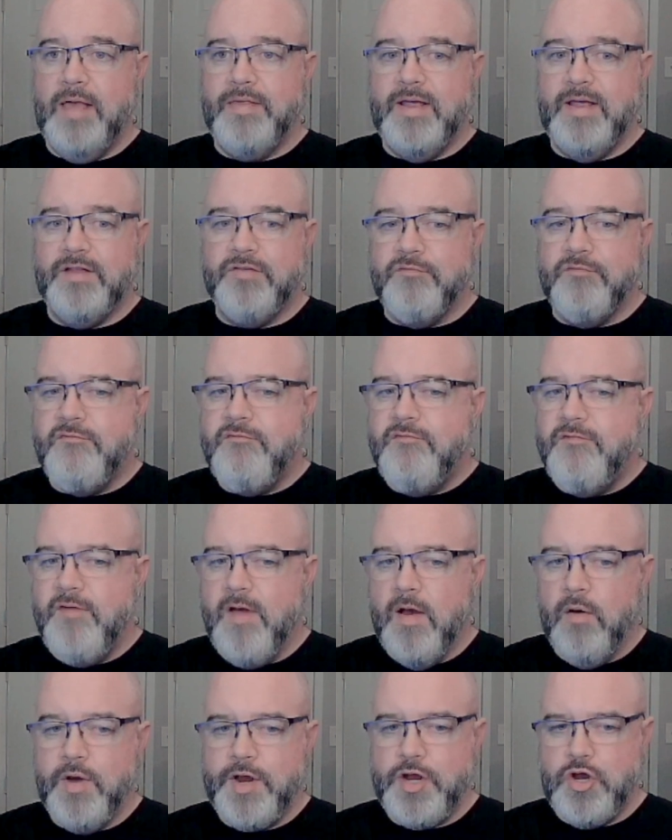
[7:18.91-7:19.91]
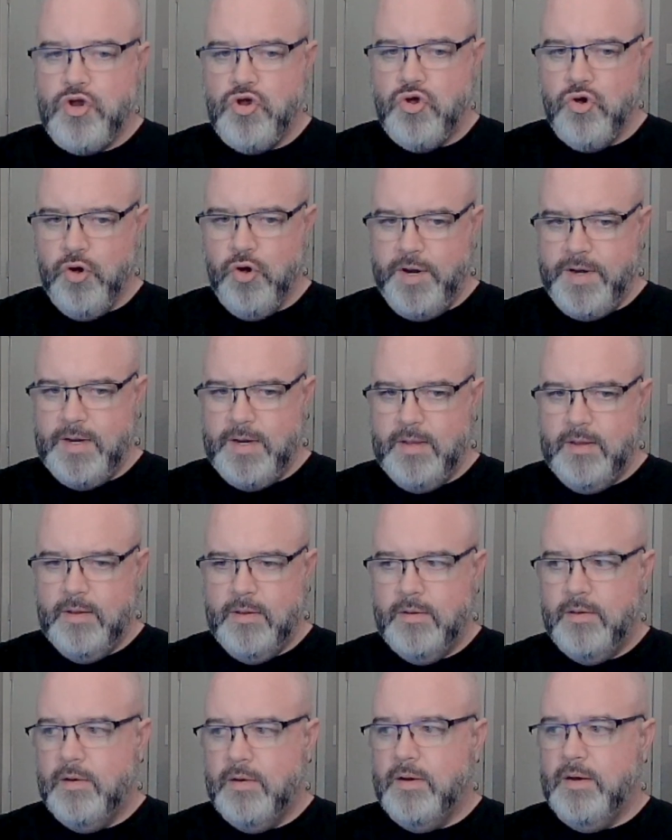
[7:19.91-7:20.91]
I think it's very good.
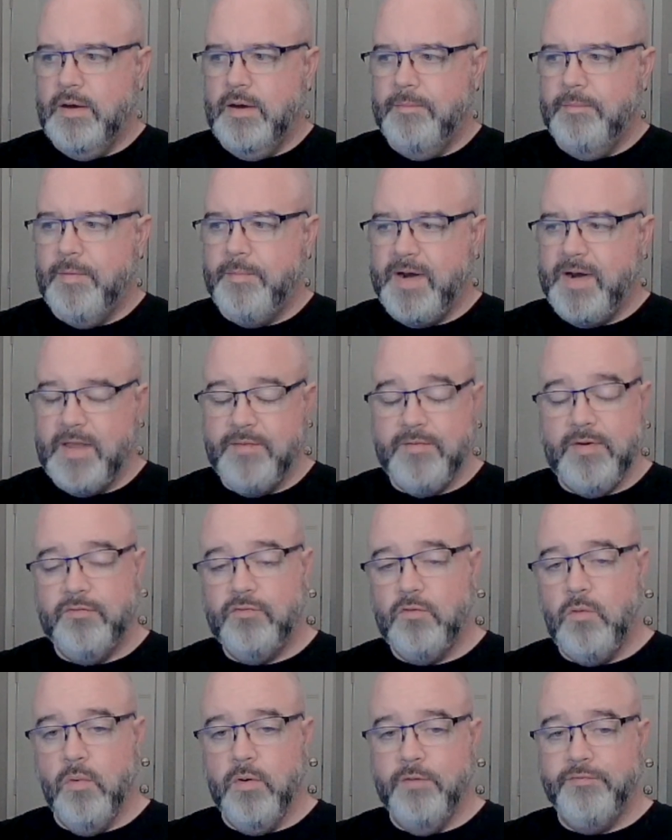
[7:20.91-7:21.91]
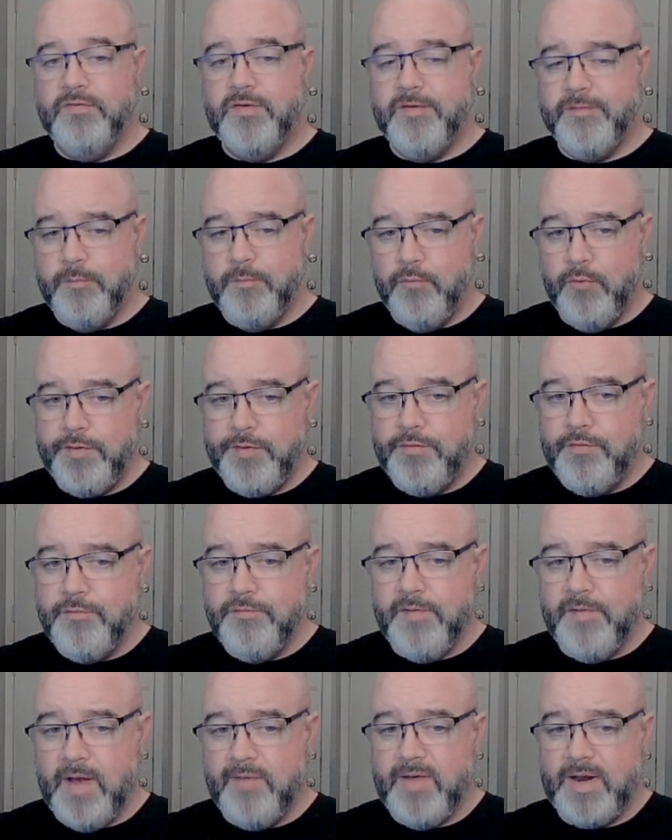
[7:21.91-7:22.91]
I'm going to give it a score of
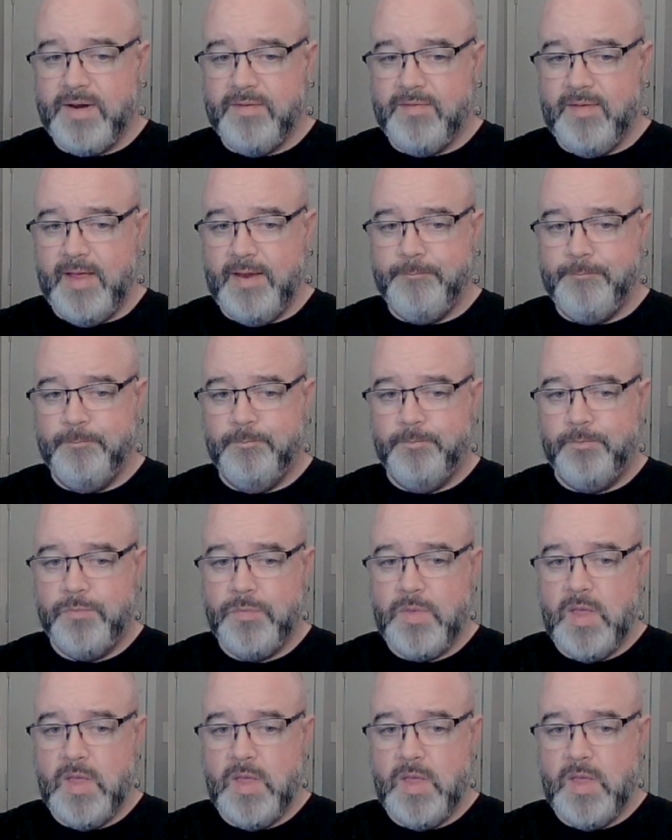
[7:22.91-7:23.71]
7.25 out of 10